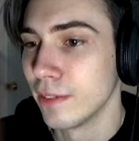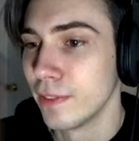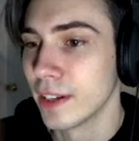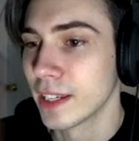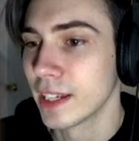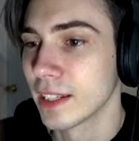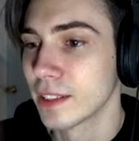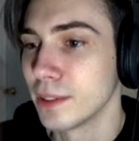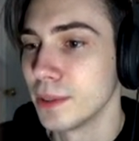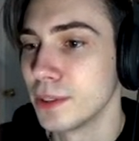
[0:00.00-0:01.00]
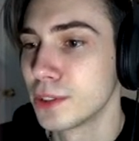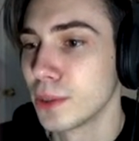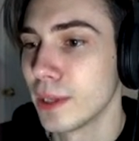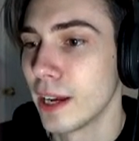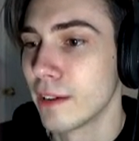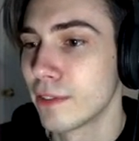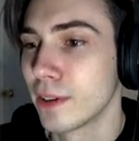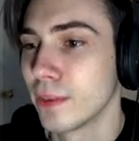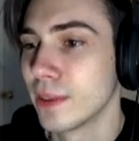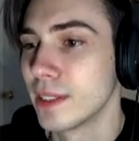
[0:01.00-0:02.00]
faking to enjoy
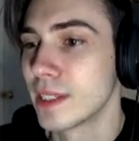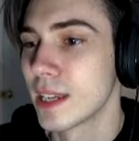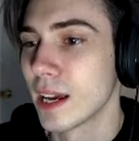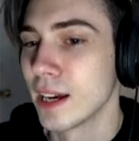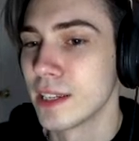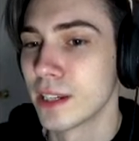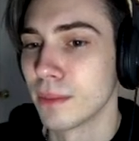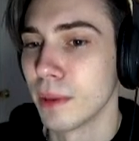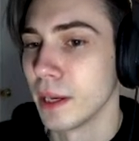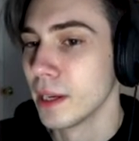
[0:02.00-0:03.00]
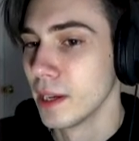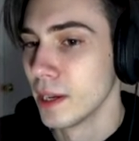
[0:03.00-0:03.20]
everyone's eyes on me,